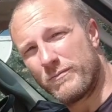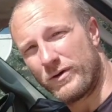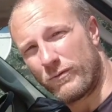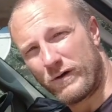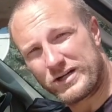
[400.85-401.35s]

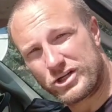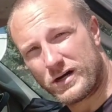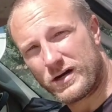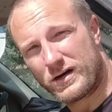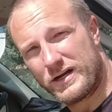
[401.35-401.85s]
but watch
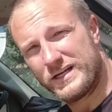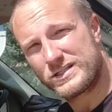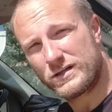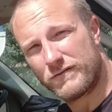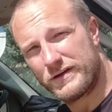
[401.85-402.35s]
our
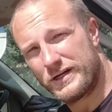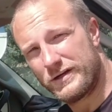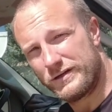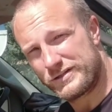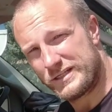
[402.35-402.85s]
install video,
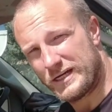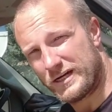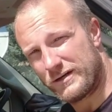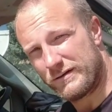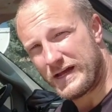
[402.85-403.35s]
you'll see how to
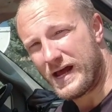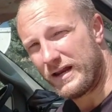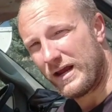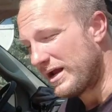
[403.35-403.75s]
do that.